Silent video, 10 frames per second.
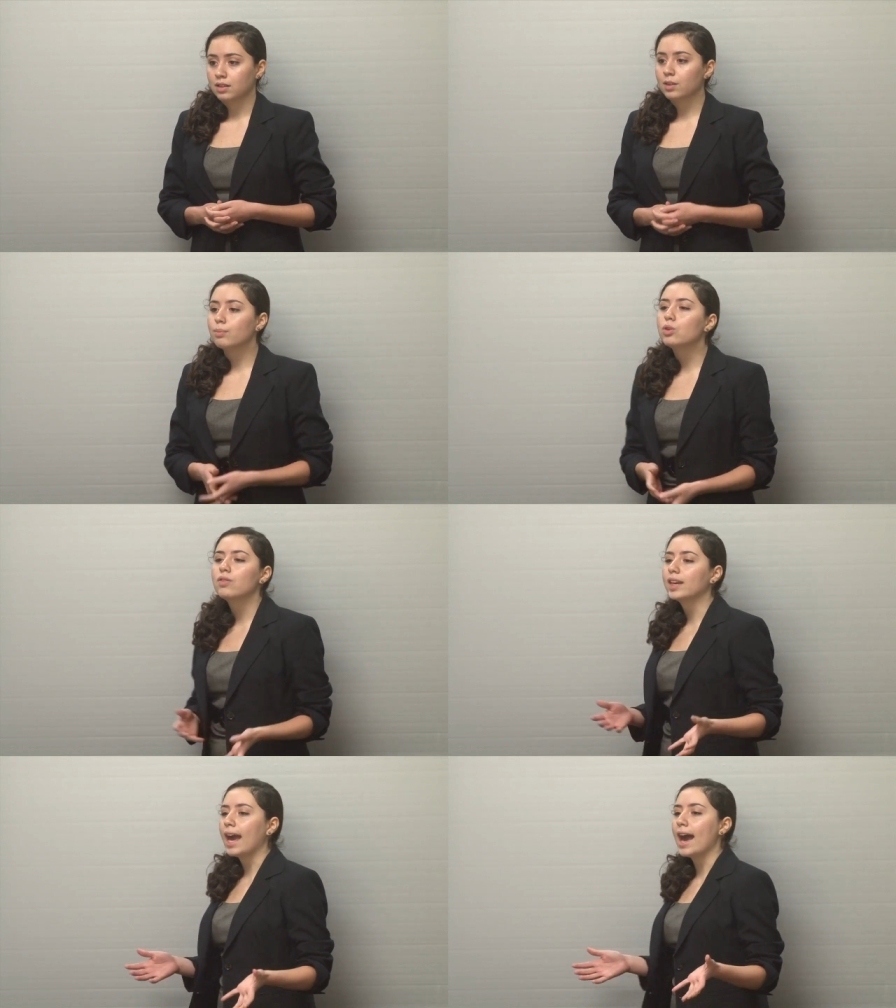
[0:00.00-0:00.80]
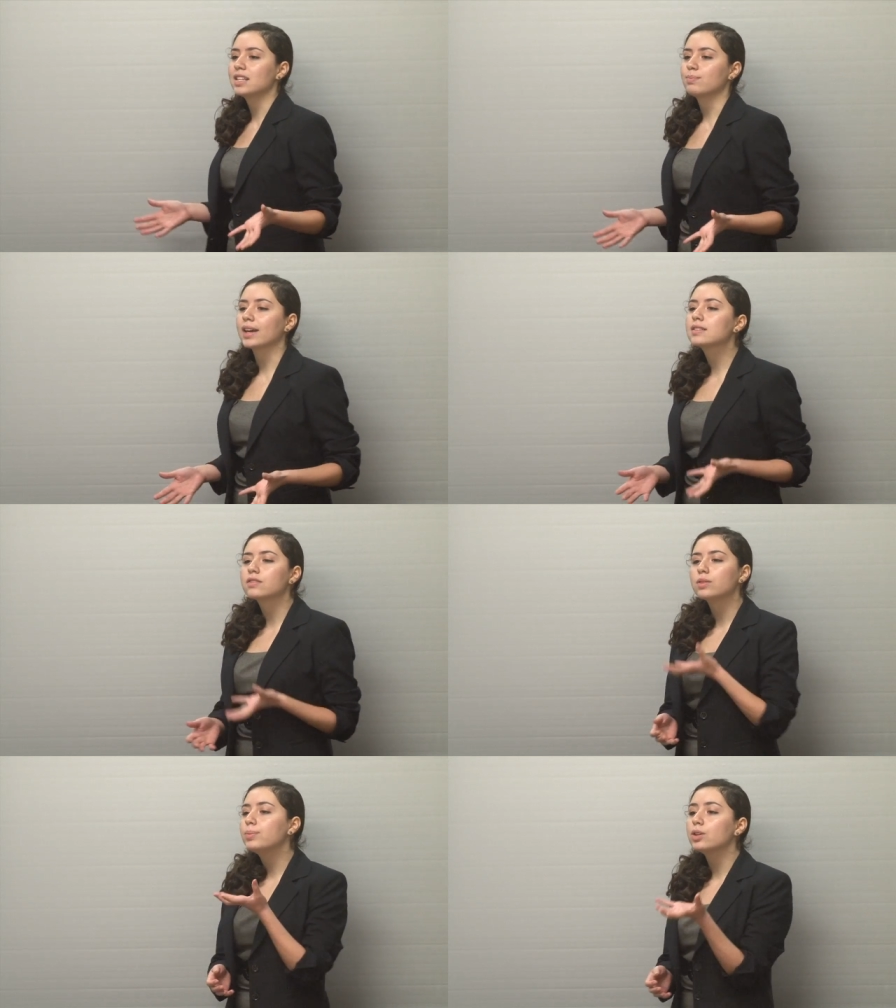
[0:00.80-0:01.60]
The moving aspects
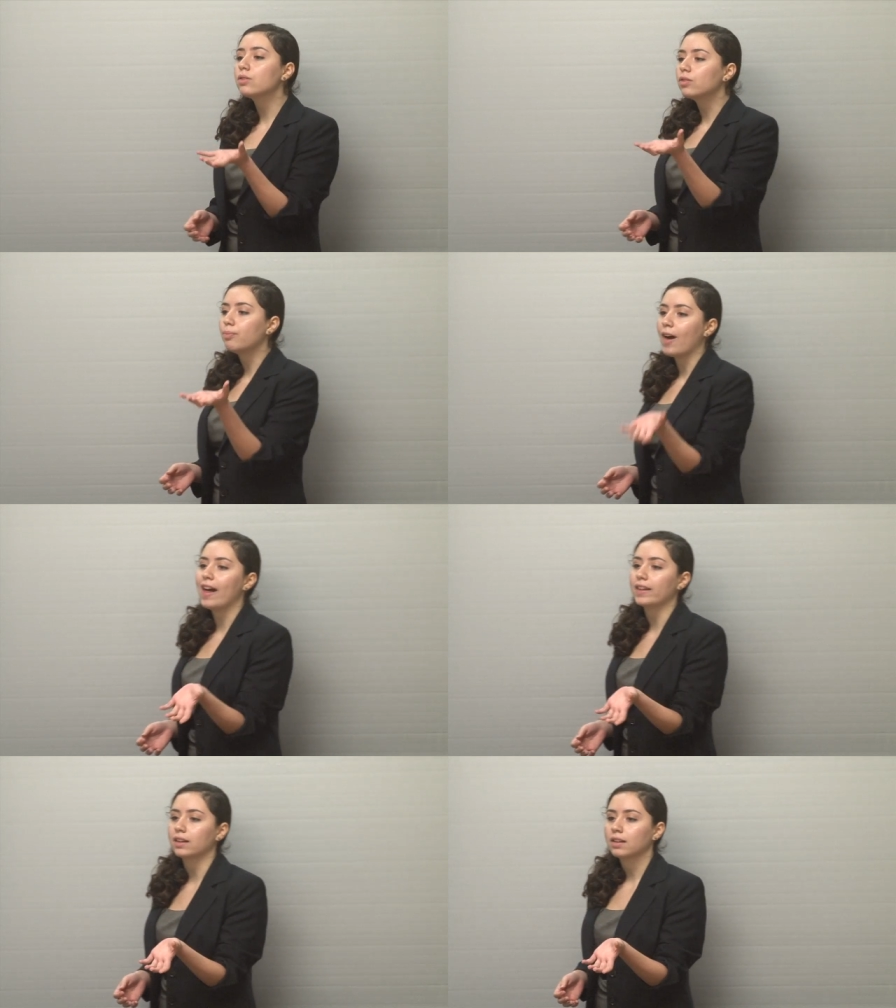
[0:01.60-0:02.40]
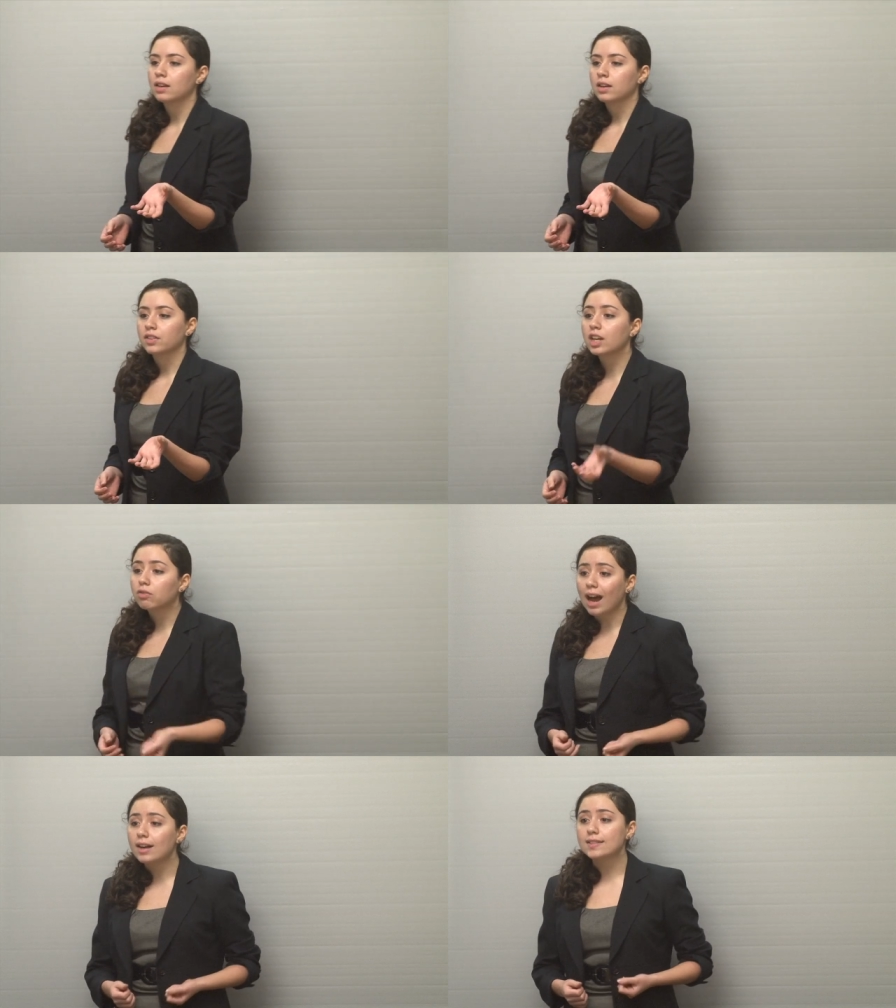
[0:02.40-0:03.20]
of a beautiful ballad, the
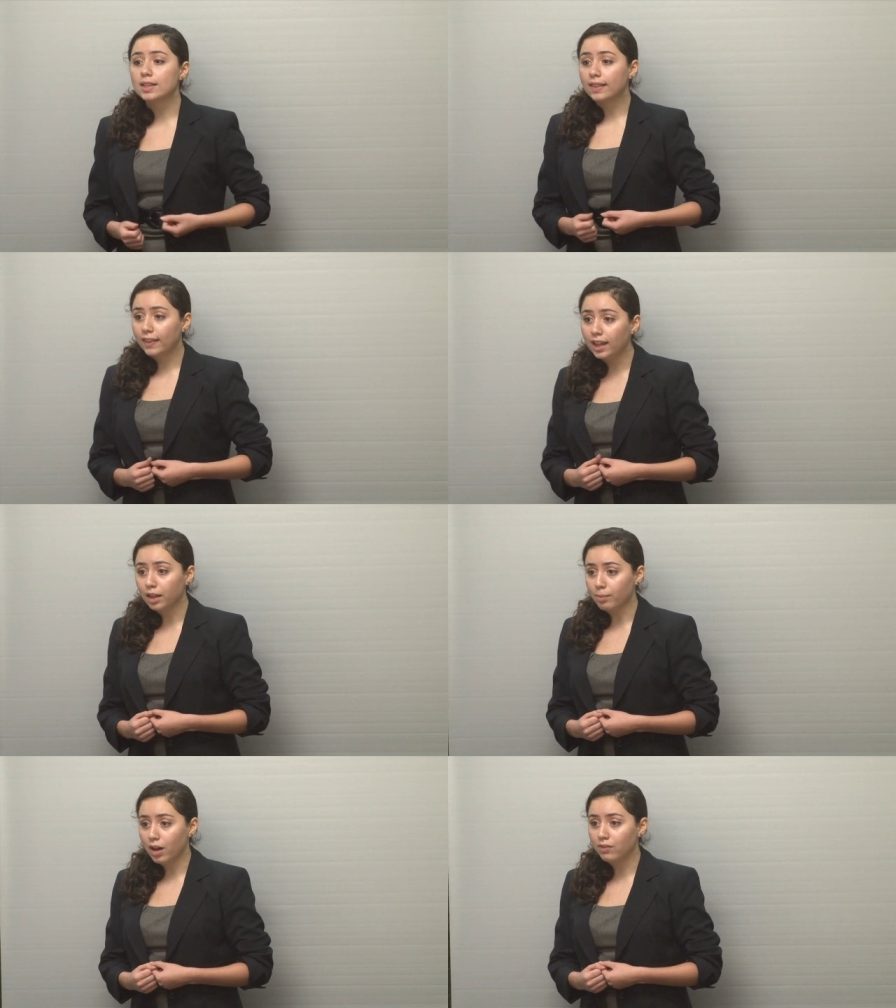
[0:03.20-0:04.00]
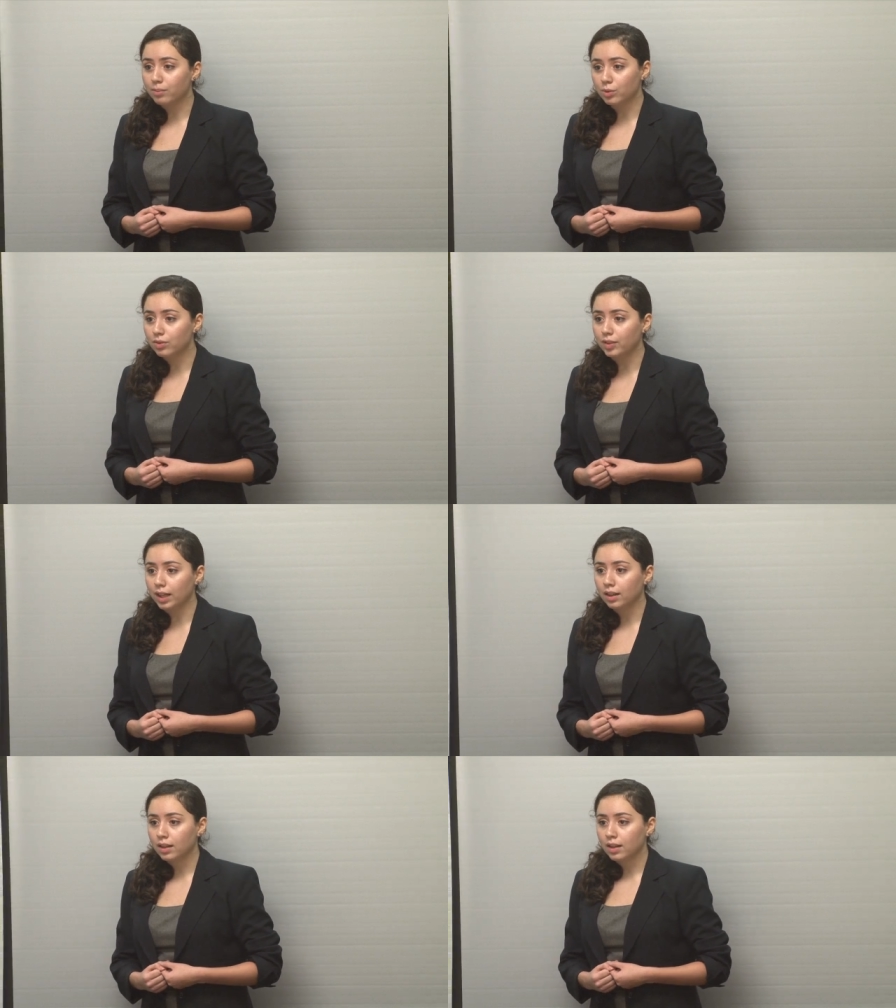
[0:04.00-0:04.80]
arousing theme of a movie,